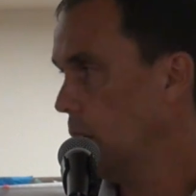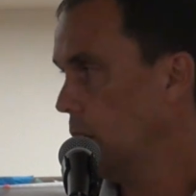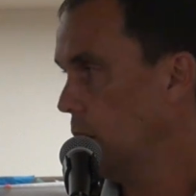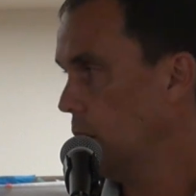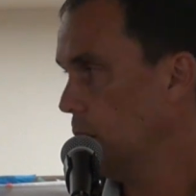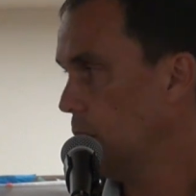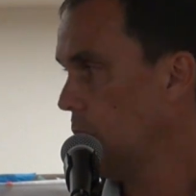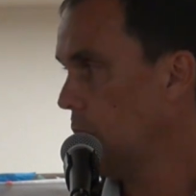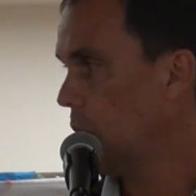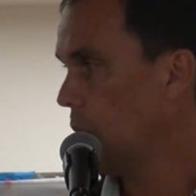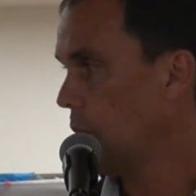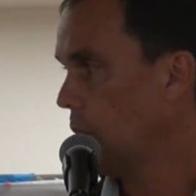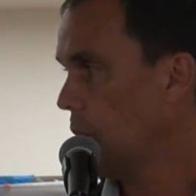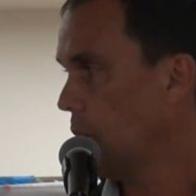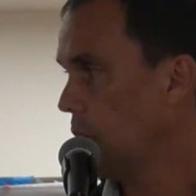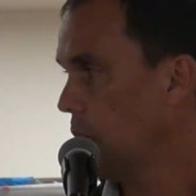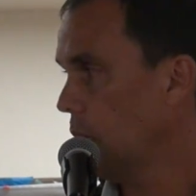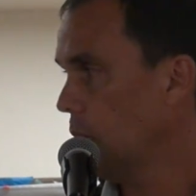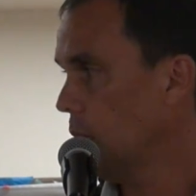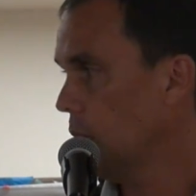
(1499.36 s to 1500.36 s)

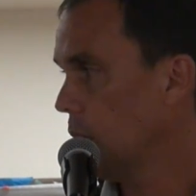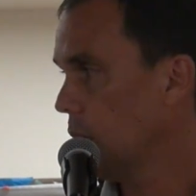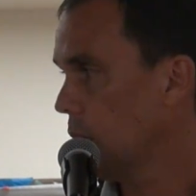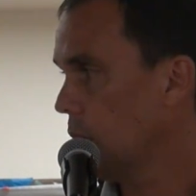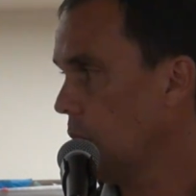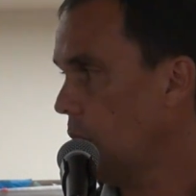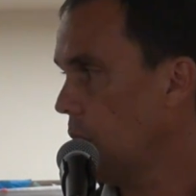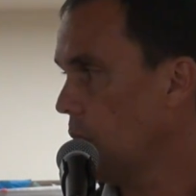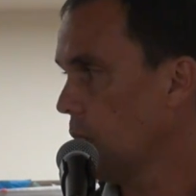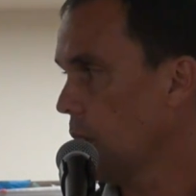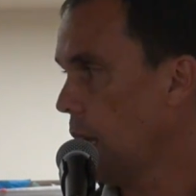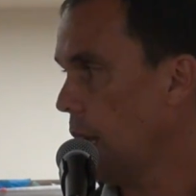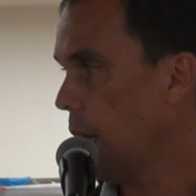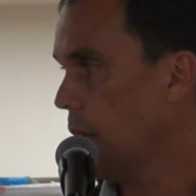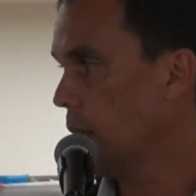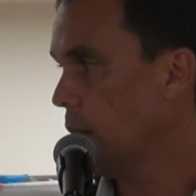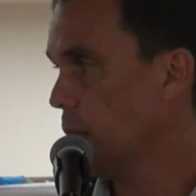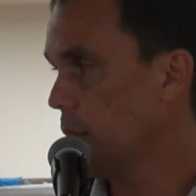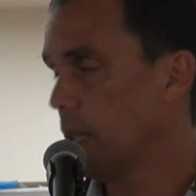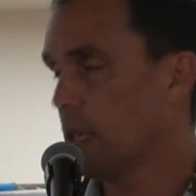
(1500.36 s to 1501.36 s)
Makanana got
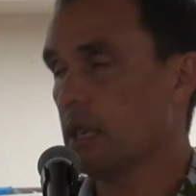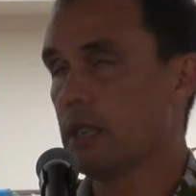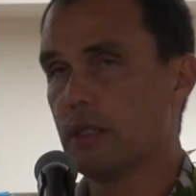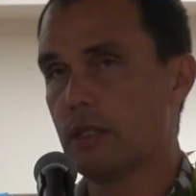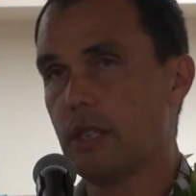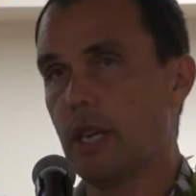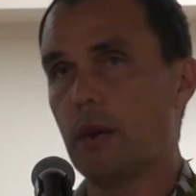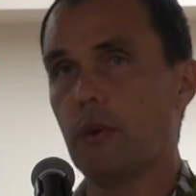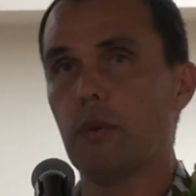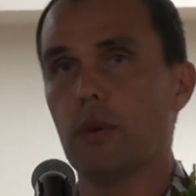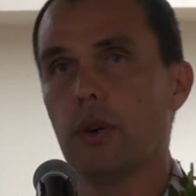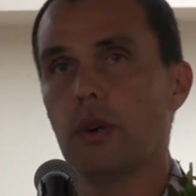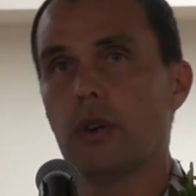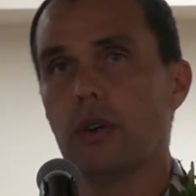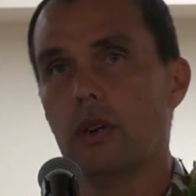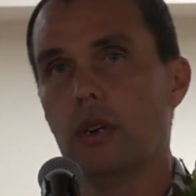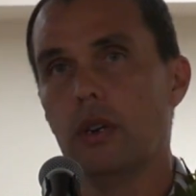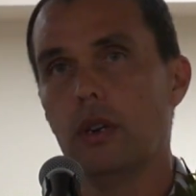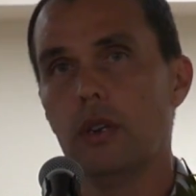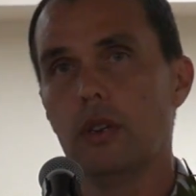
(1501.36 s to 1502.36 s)
land because they were
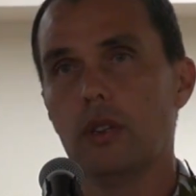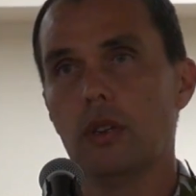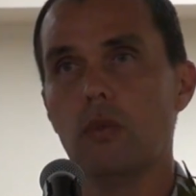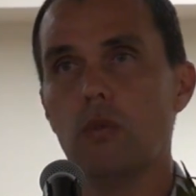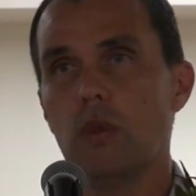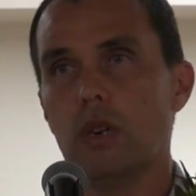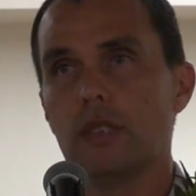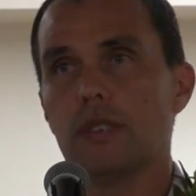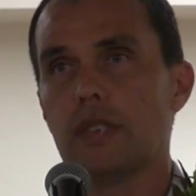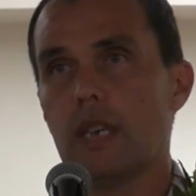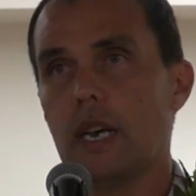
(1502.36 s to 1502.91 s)
the ones